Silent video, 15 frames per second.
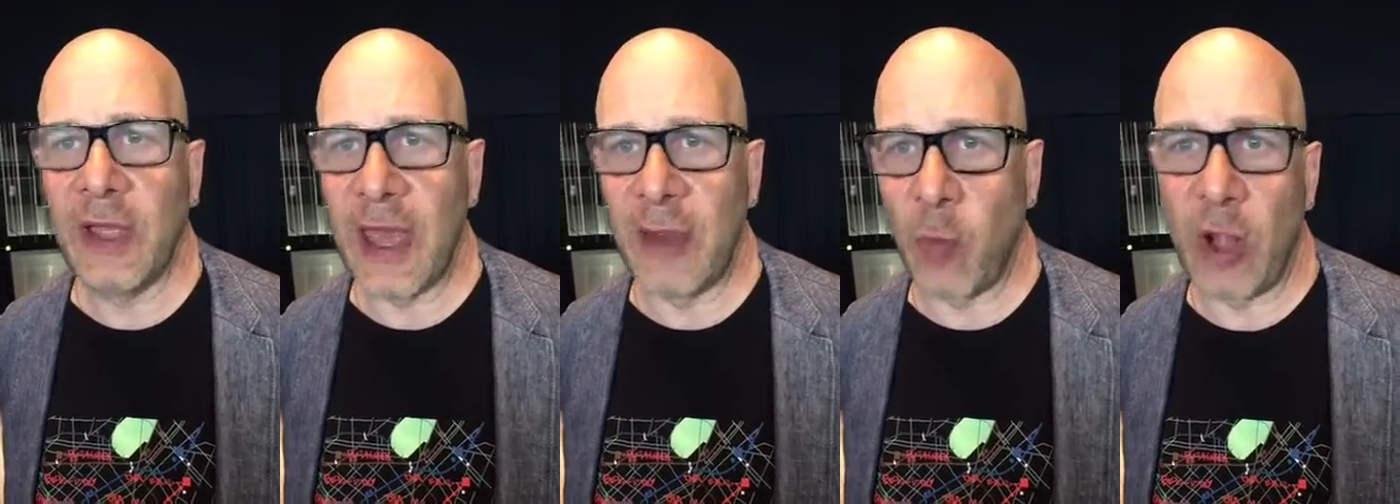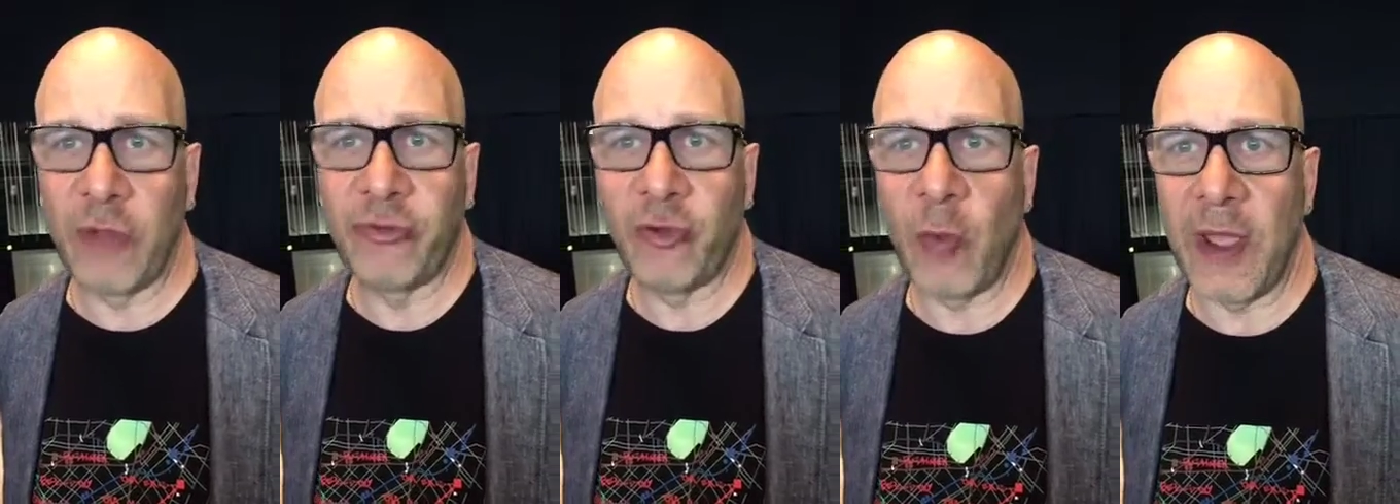at
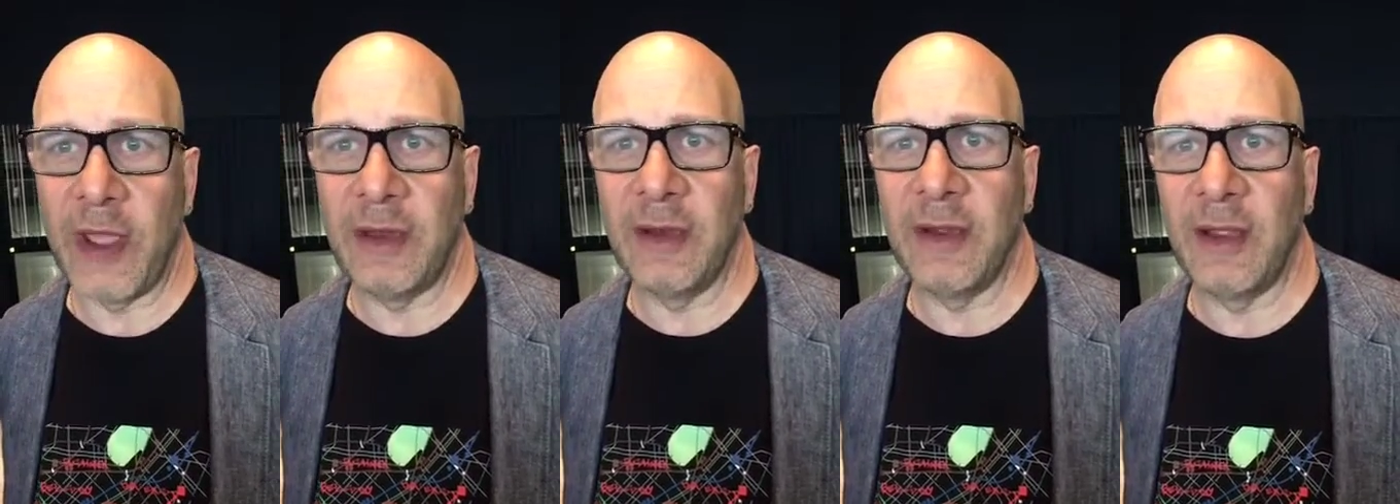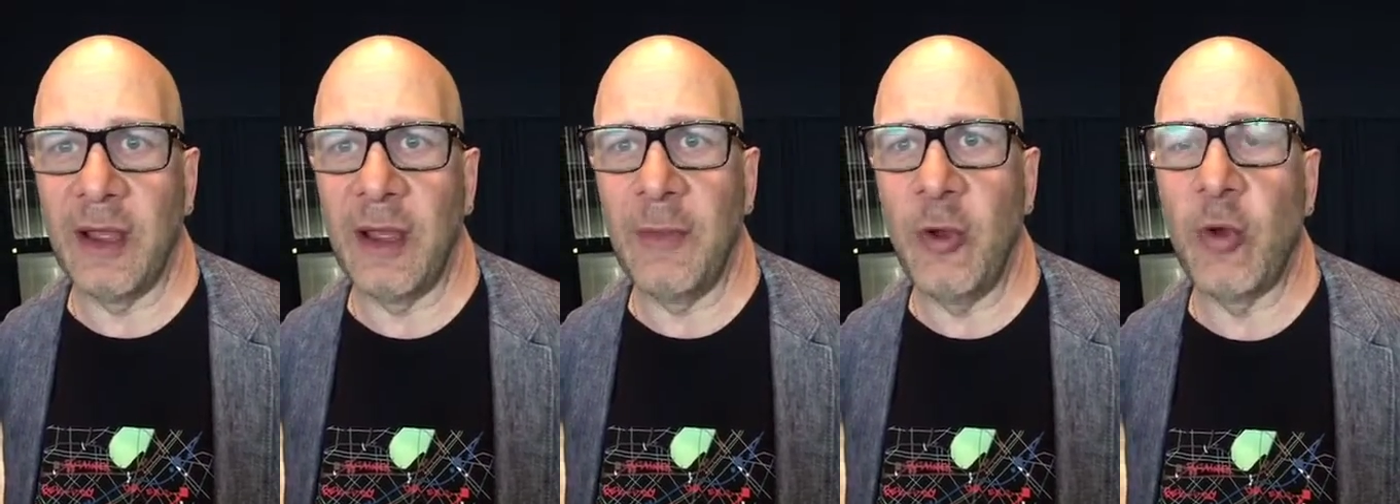welterweight
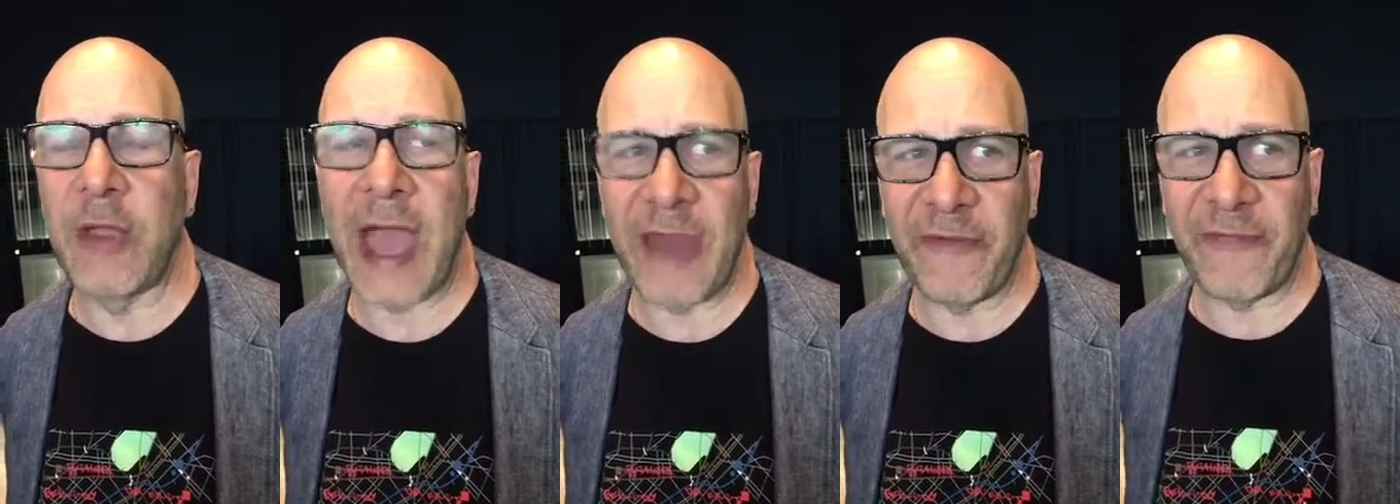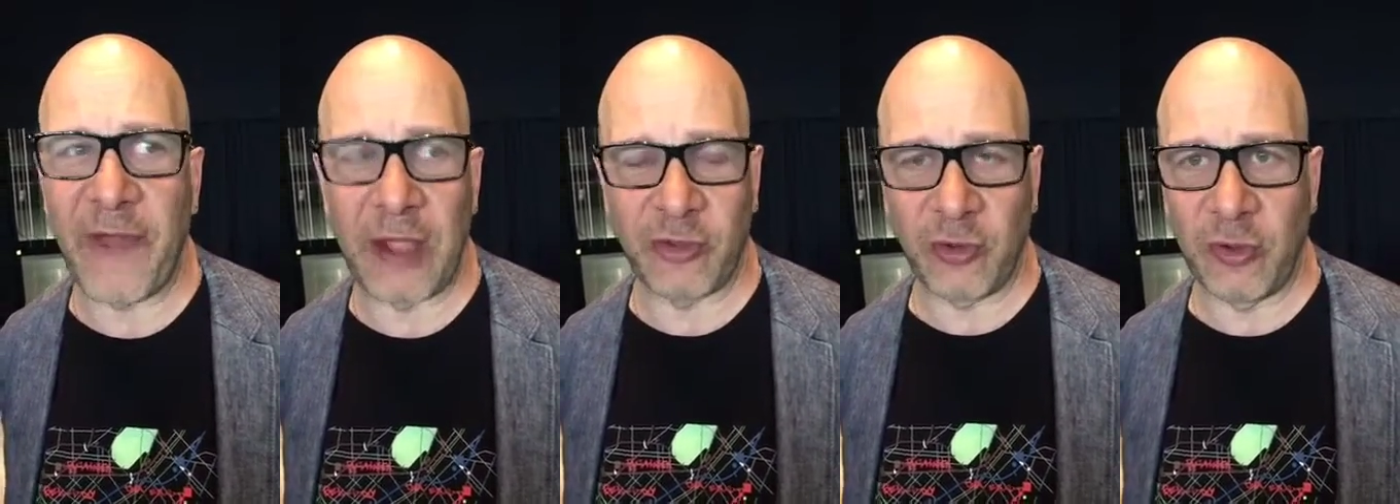um, who can
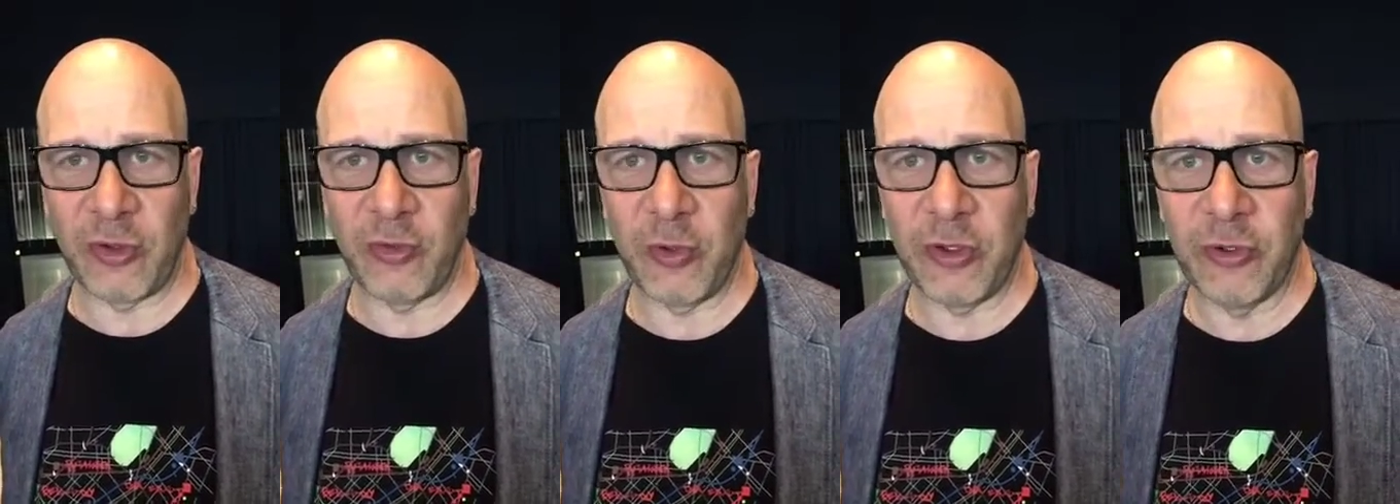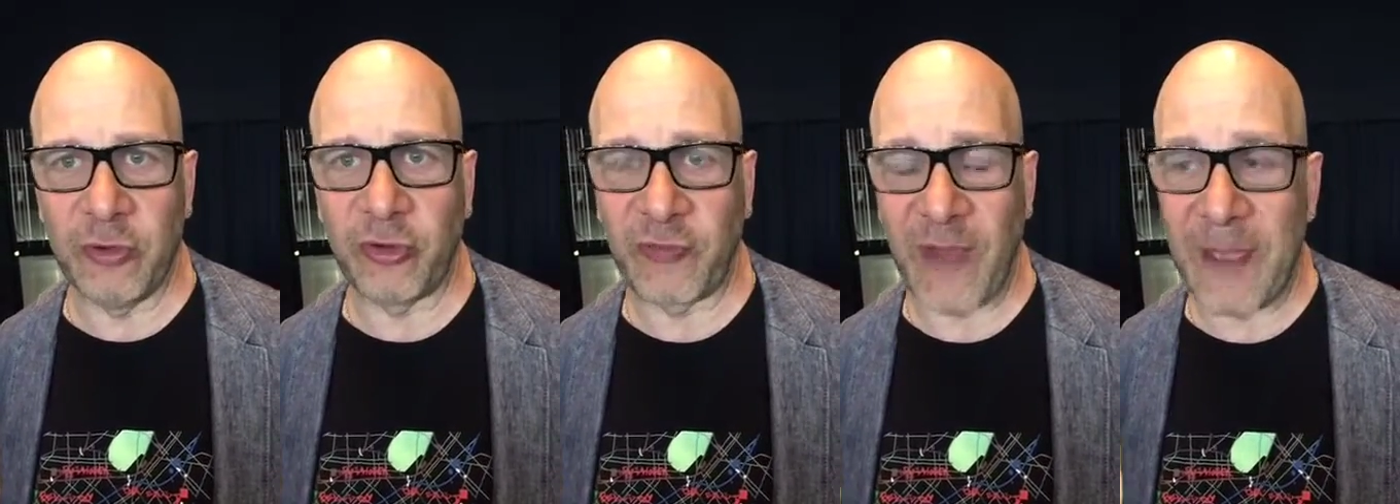factor into a
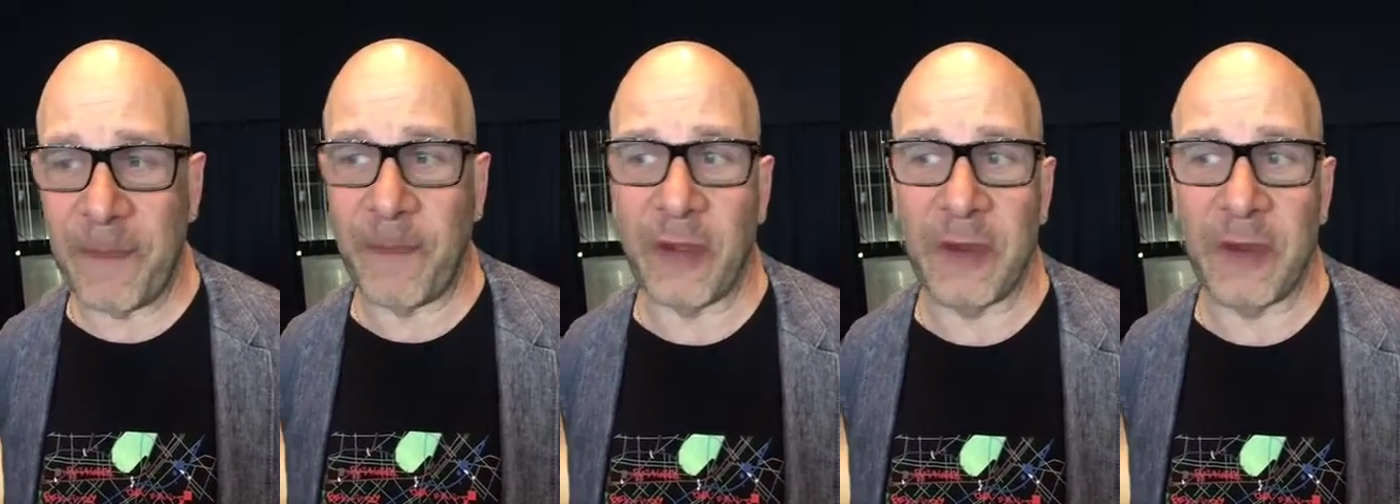huge fight,